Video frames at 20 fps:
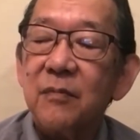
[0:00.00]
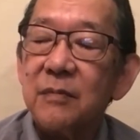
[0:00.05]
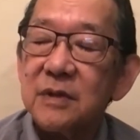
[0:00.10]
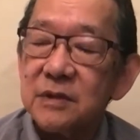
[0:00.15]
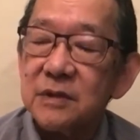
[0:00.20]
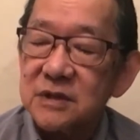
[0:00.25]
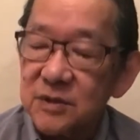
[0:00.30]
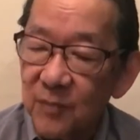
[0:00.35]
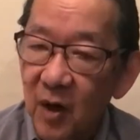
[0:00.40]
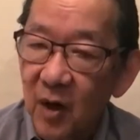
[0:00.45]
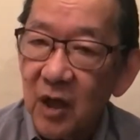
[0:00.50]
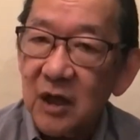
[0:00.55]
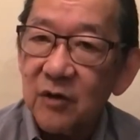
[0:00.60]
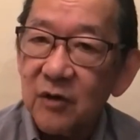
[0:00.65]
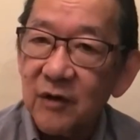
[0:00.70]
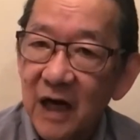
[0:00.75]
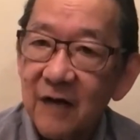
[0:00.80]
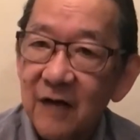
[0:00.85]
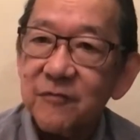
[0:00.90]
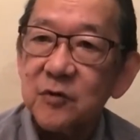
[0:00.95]
smaller
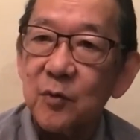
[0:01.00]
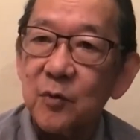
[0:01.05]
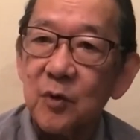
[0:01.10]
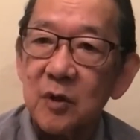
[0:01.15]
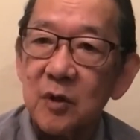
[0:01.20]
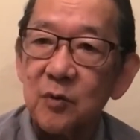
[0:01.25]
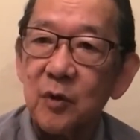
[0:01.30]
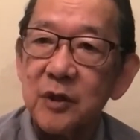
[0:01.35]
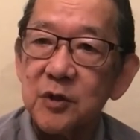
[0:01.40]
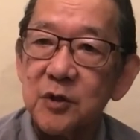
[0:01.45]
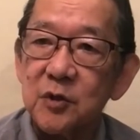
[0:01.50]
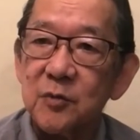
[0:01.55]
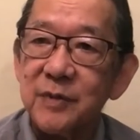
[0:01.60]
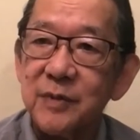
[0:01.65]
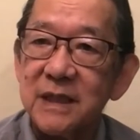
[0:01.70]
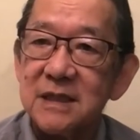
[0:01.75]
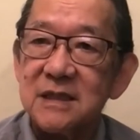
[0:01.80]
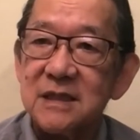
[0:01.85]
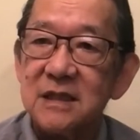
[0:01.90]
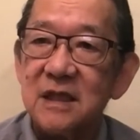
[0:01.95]
after World War II
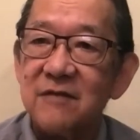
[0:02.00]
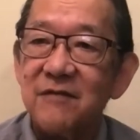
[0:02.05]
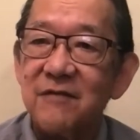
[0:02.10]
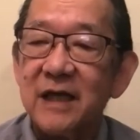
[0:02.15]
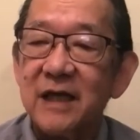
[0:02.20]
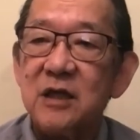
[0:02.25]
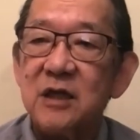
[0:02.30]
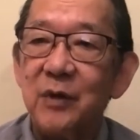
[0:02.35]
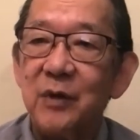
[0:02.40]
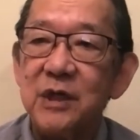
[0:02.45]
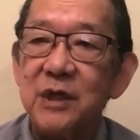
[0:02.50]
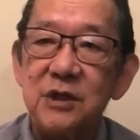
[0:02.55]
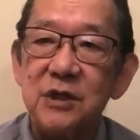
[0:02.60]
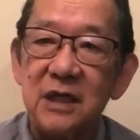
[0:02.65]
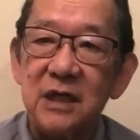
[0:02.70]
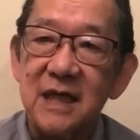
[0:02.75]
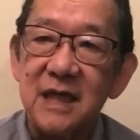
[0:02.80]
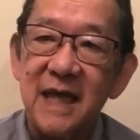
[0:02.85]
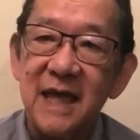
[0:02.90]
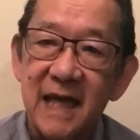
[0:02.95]
because of the evacuation
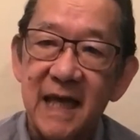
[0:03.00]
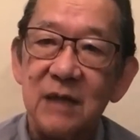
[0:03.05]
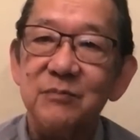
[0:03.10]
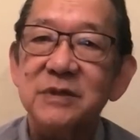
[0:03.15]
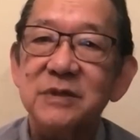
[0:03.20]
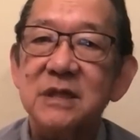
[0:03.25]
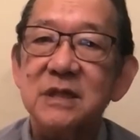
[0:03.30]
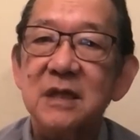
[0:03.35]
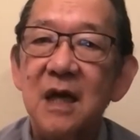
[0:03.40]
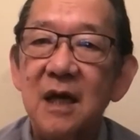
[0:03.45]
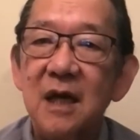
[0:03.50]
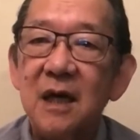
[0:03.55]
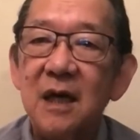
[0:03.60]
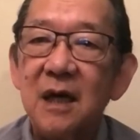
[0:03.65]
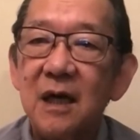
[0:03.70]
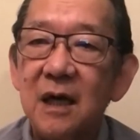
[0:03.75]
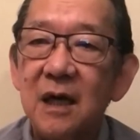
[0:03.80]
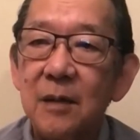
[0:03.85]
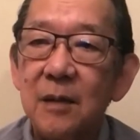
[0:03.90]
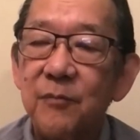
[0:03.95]
and the camps,
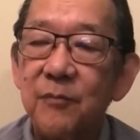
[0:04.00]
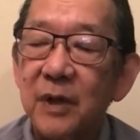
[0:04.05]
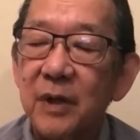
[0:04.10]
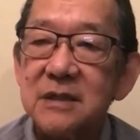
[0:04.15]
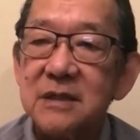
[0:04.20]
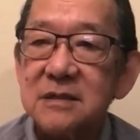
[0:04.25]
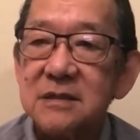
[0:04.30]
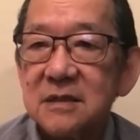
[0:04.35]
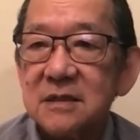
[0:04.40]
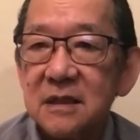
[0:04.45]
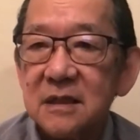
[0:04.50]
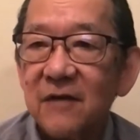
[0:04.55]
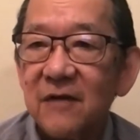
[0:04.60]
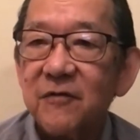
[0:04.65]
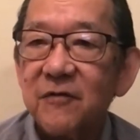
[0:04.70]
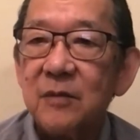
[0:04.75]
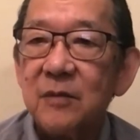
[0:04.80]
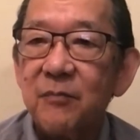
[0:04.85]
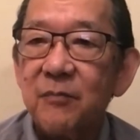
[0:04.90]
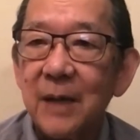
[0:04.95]
but a
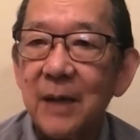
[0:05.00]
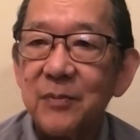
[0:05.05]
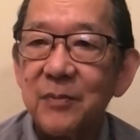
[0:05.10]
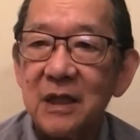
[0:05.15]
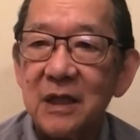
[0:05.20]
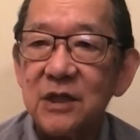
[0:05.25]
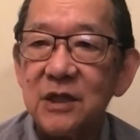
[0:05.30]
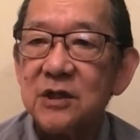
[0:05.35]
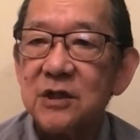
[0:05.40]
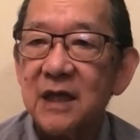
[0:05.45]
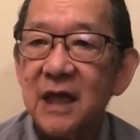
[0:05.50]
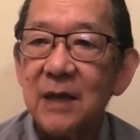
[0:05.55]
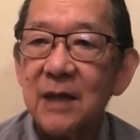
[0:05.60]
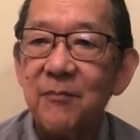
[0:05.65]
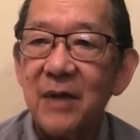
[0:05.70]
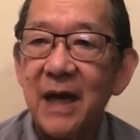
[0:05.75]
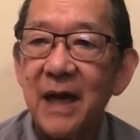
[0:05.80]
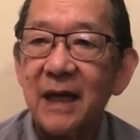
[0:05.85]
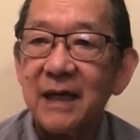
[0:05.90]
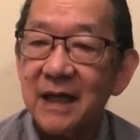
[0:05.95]
significant population came
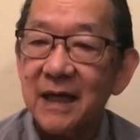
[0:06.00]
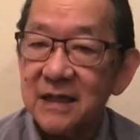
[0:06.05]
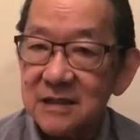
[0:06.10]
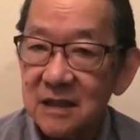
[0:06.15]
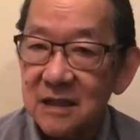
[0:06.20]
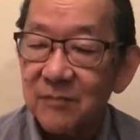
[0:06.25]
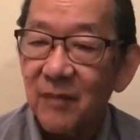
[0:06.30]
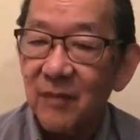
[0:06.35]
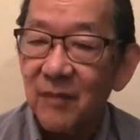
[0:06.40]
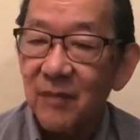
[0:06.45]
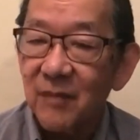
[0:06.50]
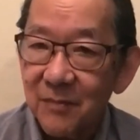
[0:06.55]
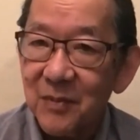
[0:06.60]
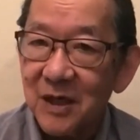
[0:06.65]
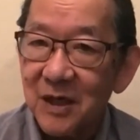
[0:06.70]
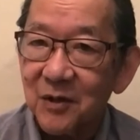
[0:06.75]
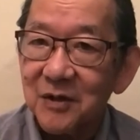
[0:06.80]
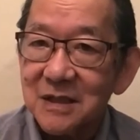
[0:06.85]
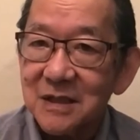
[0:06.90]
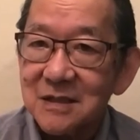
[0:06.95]
back, as did my
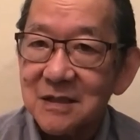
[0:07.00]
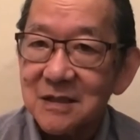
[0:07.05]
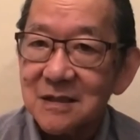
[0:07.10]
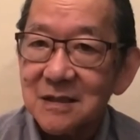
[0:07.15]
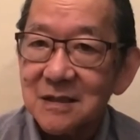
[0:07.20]
parents.